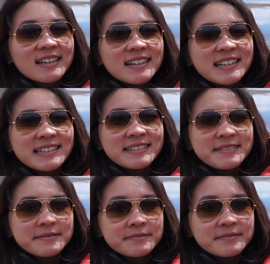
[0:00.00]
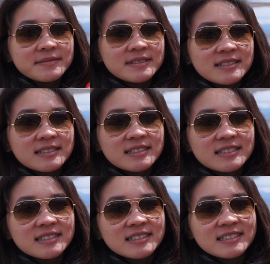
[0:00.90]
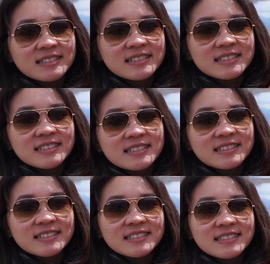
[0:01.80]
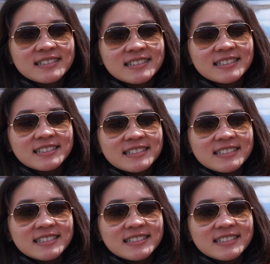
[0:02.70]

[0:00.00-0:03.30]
No words are spoken by the person on screen.